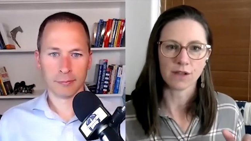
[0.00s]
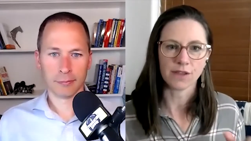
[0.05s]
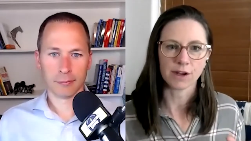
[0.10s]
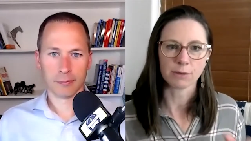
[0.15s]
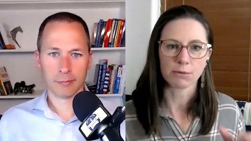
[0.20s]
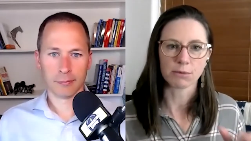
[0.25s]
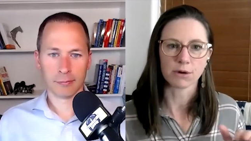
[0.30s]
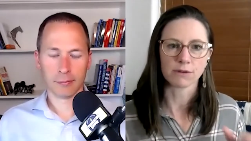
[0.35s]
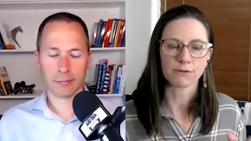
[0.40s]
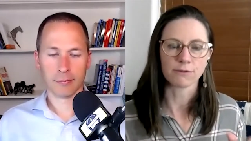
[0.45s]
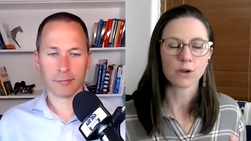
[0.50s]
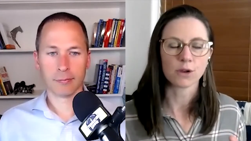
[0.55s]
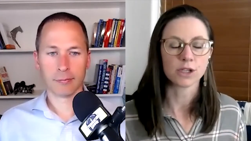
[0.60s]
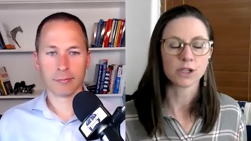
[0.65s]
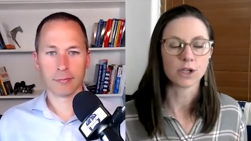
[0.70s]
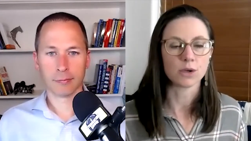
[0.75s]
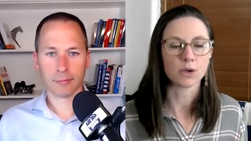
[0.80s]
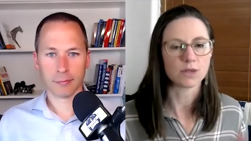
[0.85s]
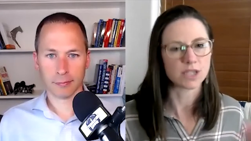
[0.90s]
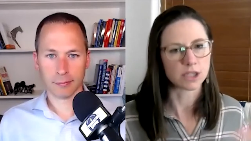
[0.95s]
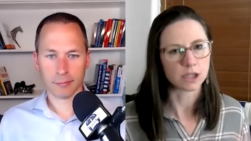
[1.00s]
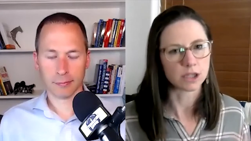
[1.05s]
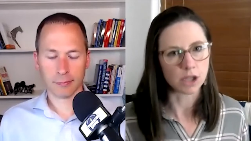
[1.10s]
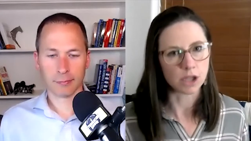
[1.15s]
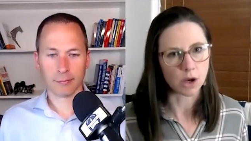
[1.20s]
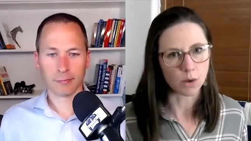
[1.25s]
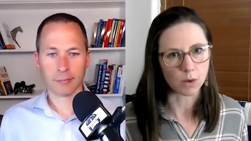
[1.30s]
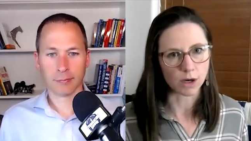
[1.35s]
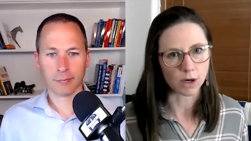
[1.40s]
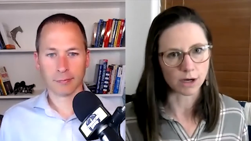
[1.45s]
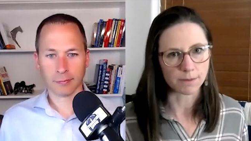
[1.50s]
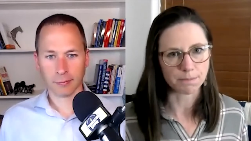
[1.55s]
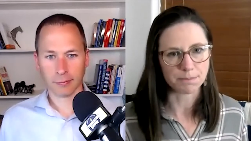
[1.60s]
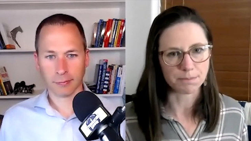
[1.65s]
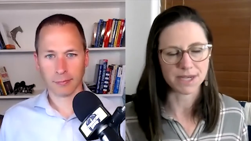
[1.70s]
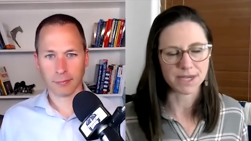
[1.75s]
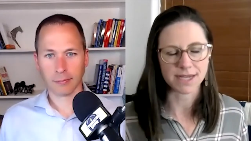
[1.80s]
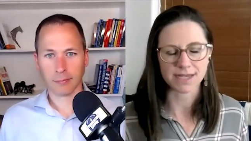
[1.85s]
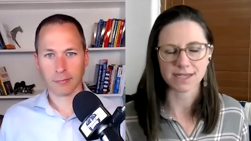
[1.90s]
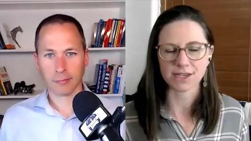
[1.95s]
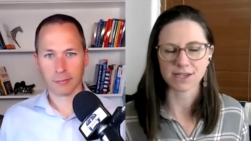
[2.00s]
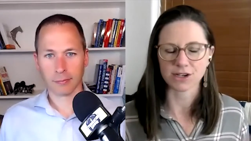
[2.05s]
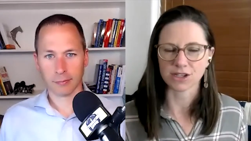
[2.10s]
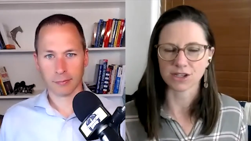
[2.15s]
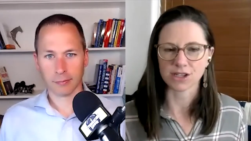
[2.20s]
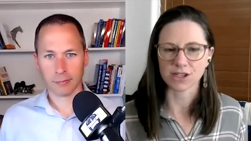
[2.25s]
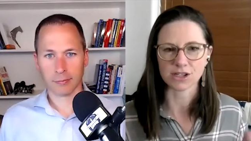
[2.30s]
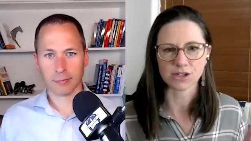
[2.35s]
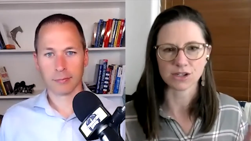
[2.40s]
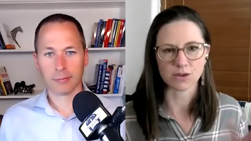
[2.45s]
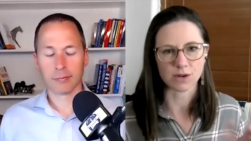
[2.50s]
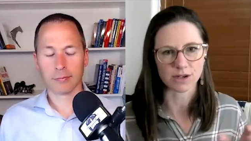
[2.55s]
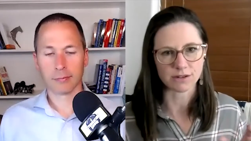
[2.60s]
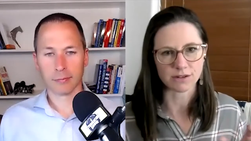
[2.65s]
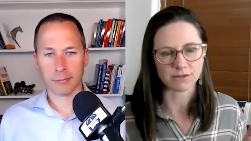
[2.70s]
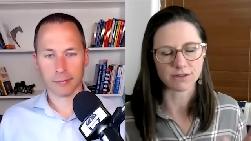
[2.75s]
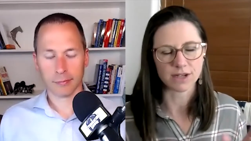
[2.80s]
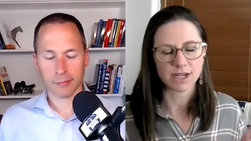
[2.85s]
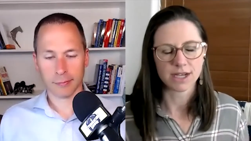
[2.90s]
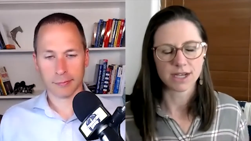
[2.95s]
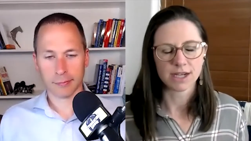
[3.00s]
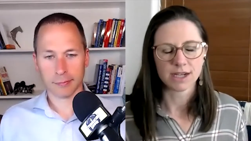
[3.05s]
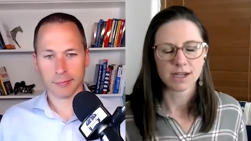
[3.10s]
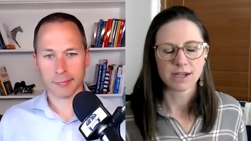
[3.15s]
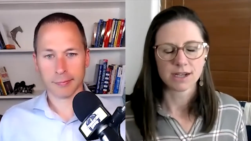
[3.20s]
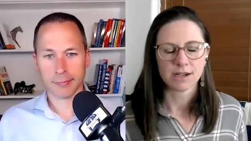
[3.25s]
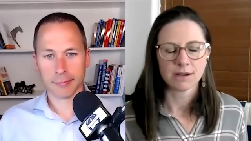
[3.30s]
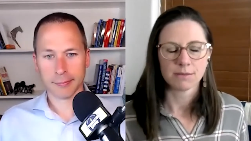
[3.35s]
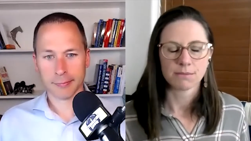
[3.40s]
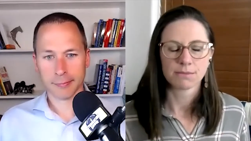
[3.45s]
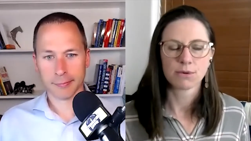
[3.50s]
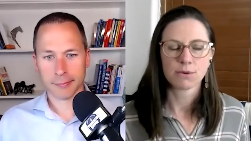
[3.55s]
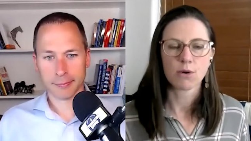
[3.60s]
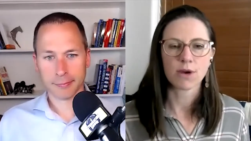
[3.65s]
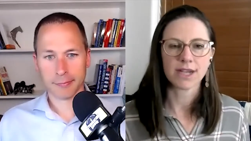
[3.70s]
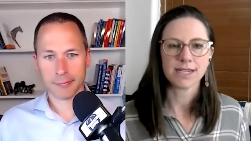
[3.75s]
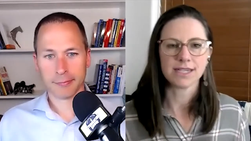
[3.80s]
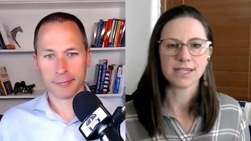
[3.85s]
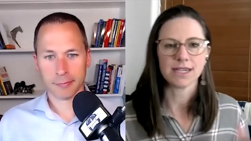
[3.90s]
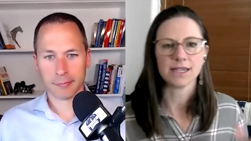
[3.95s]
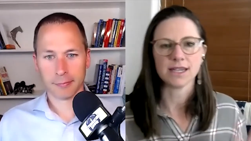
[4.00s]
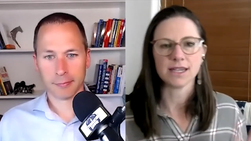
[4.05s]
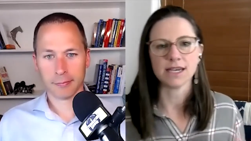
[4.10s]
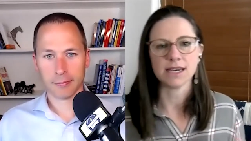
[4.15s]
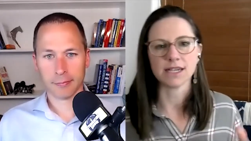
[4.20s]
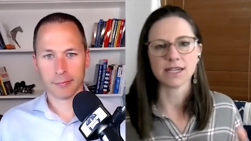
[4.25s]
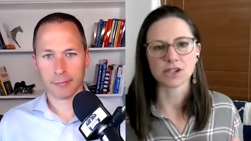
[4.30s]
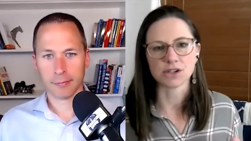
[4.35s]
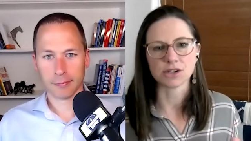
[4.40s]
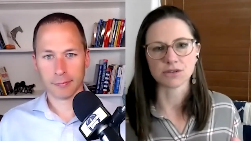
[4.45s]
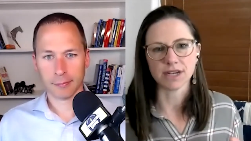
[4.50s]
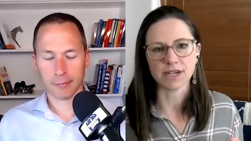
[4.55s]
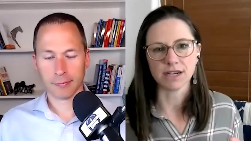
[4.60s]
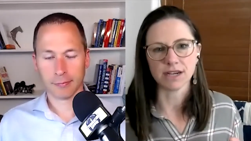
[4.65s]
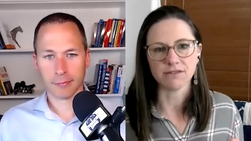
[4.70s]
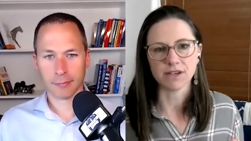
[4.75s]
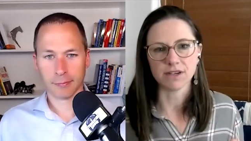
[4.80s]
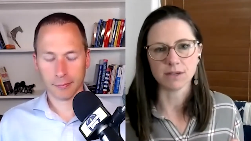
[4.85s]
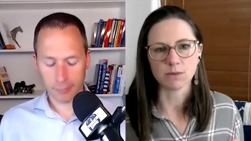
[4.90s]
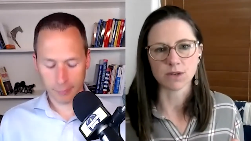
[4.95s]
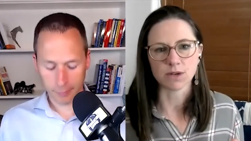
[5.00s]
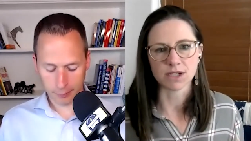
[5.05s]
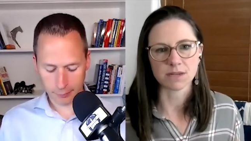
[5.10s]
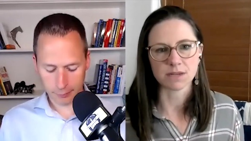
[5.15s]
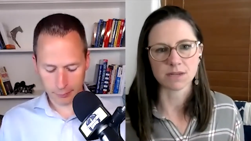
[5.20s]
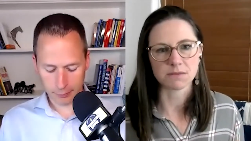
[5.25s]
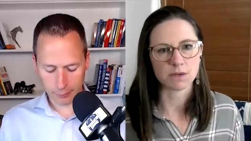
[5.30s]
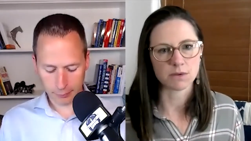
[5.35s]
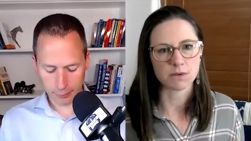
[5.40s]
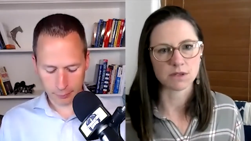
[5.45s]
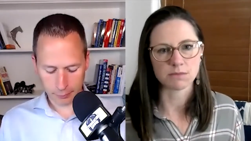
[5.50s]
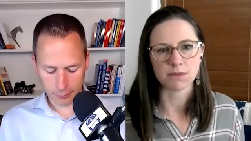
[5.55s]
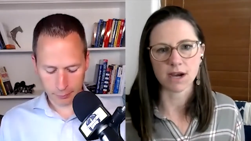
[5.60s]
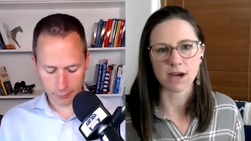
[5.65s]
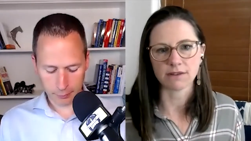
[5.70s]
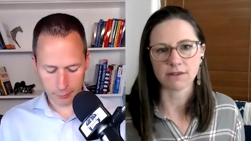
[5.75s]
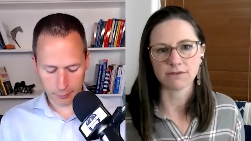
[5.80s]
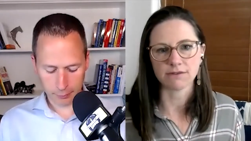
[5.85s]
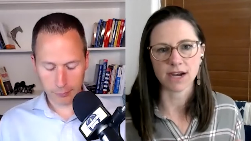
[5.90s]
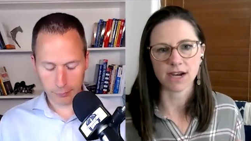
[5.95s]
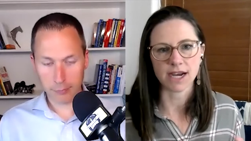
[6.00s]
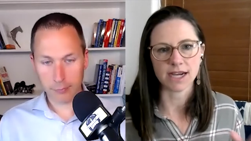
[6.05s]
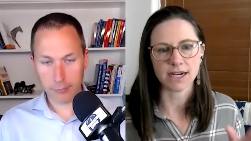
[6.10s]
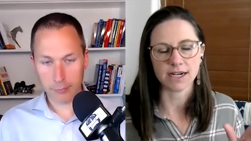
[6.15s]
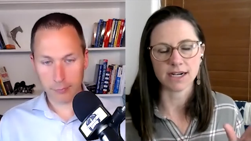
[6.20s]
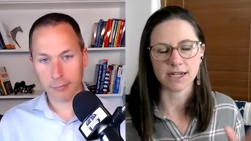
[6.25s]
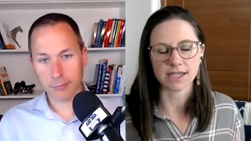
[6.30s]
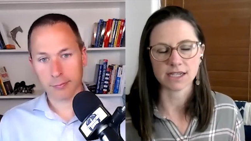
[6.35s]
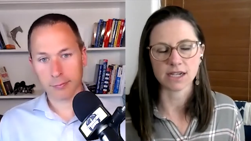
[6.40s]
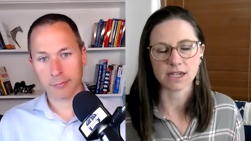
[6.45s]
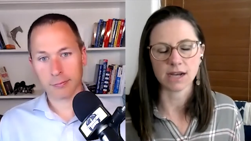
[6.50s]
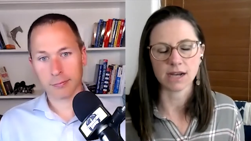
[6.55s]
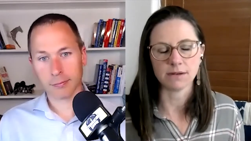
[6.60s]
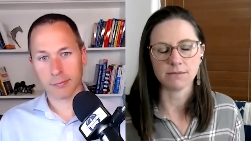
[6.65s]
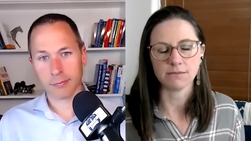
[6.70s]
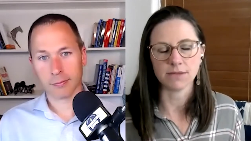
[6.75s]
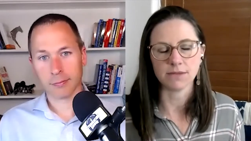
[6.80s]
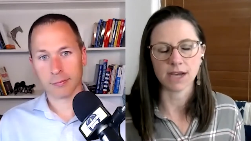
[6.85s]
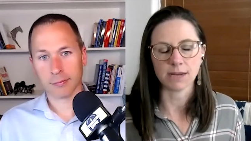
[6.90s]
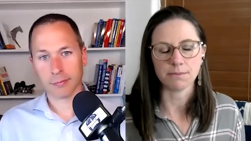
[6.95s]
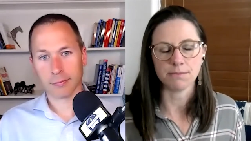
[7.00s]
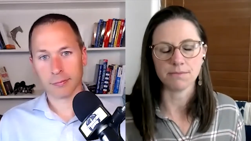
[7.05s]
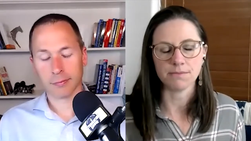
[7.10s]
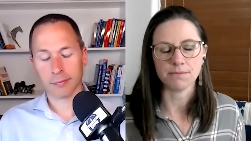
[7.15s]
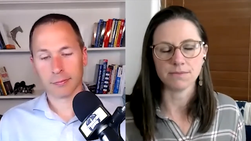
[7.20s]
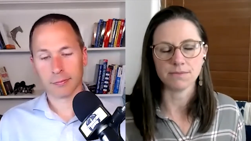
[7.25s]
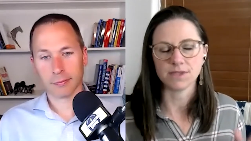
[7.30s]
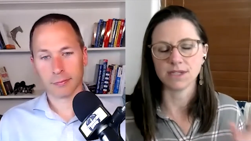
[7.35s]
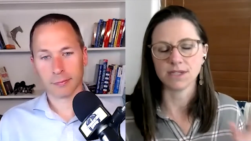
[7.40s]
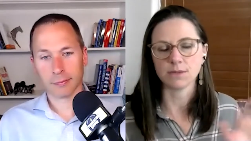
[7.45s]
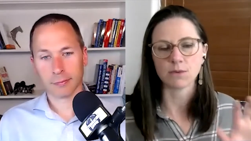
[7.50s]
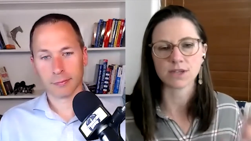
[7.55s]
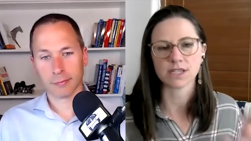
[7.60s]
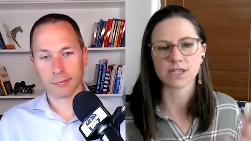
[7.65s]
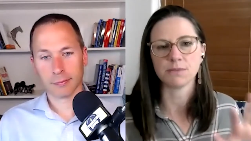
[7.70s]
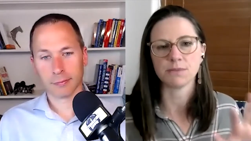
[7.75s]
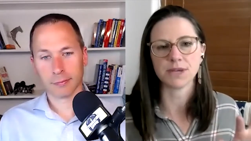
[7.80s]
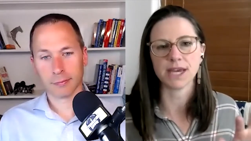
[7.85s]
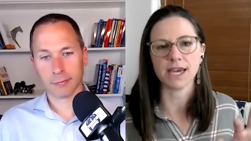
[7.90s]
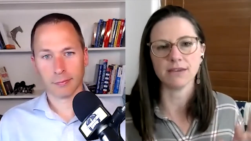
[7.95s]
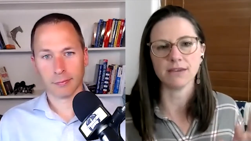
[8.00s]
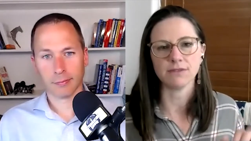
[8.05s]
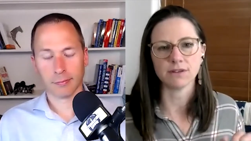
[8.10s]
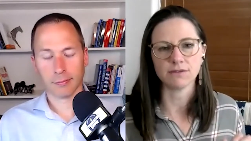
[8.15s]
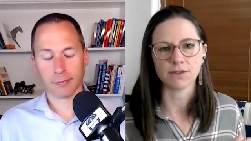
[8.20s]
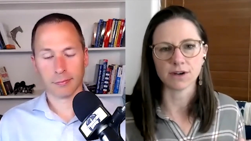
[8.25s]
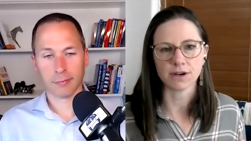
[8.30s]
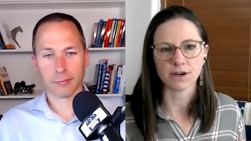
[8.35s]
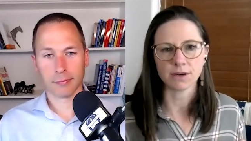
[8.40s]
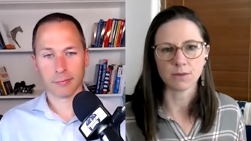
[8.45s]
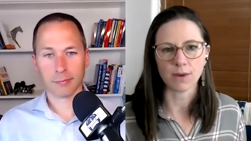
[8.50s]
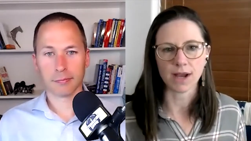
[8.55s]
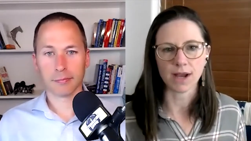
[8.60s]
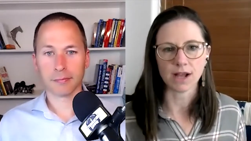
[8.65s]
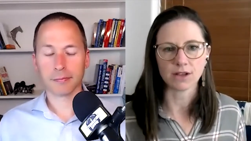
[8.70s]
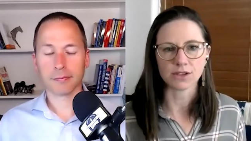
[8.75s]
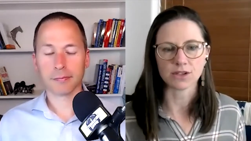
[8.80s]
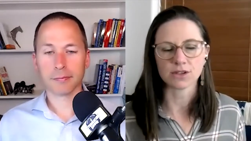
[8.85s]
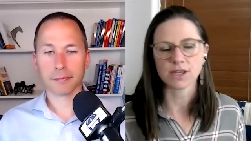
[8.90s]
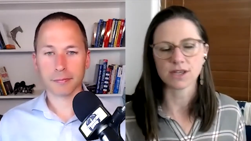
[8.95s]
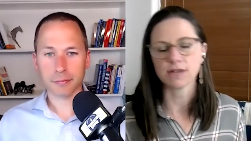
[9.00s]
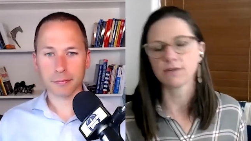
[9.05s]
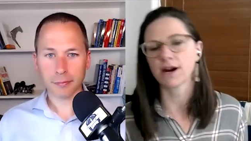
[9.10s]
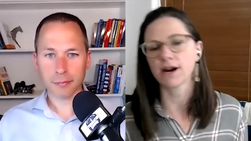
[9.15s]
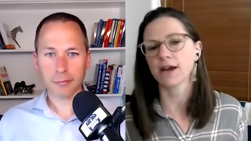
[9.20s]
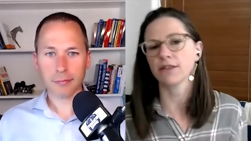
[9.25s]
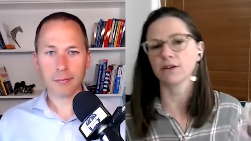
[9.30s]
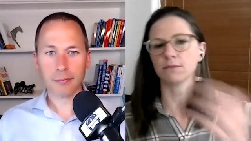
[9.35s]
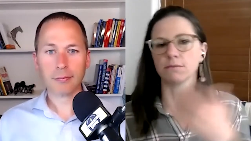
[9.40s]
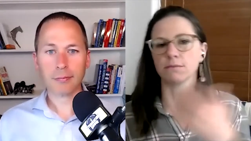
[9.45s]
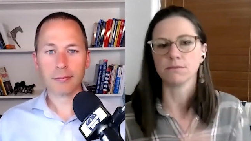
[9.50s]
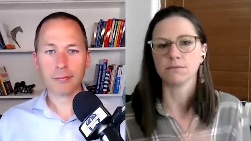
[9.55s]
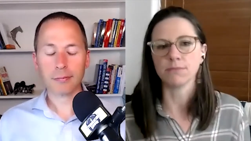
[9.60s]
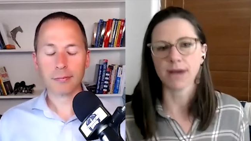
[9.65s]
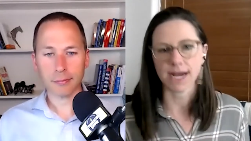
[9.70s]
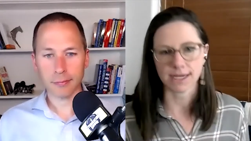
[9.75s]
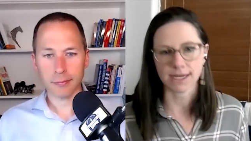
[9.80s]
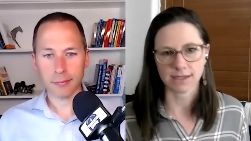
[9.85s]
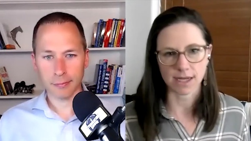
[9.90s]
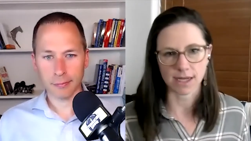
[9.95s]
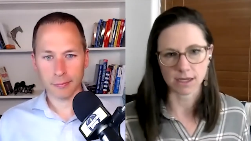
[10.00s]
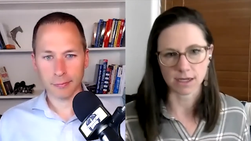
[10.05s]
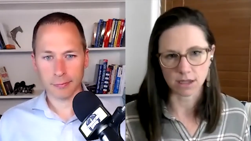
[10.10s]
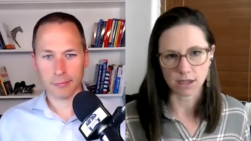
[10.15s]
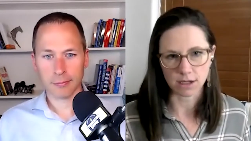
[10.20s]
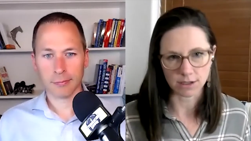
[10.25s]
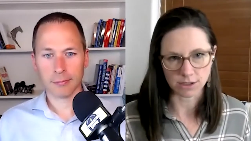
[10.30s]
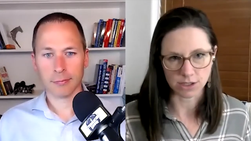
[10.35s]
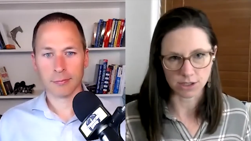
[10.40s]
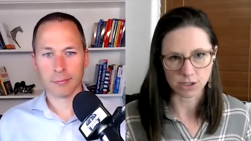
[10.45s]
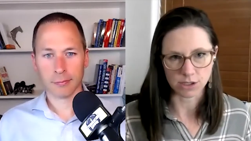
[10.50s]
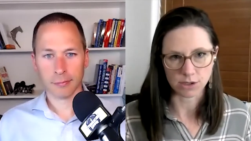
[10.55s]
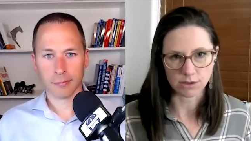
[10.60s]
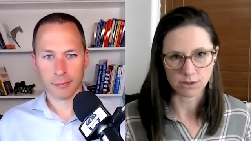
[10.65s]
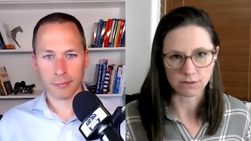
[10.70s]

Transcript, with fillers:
Speaker 1: their portfolio is lower, because there's this sort of point in the history of it where something was modified and it's not, not, it wasn't behaving very well. So they'd rather pass that along to note